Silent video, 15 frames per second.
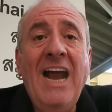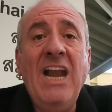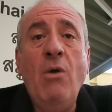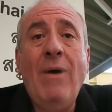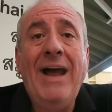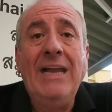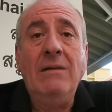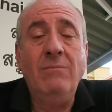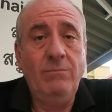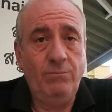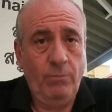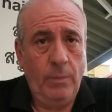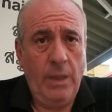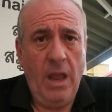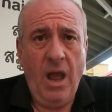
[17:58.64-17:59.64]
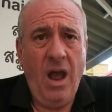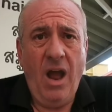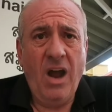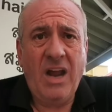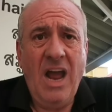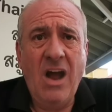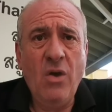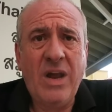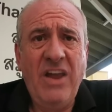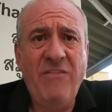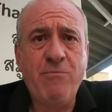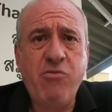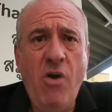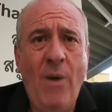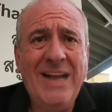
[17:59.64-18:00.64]
Anyway, I can't
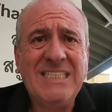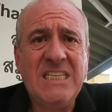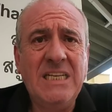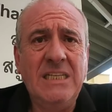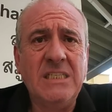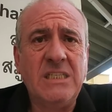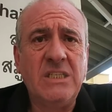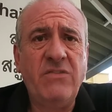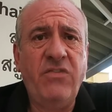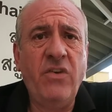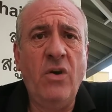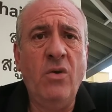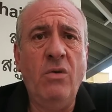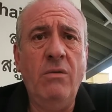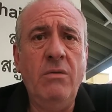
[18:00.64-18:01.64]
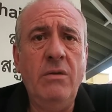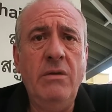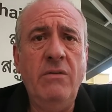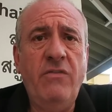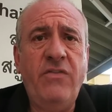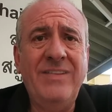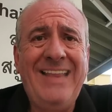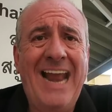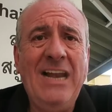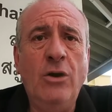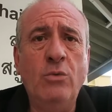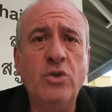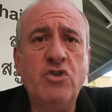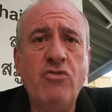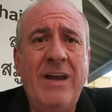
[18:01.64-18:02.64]
give prices for
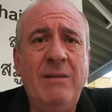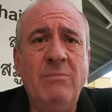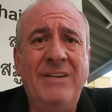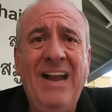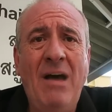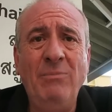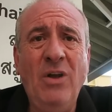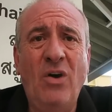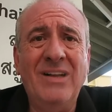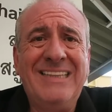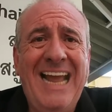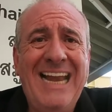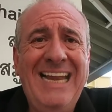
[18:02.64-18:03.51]
dental treatment. I'm not a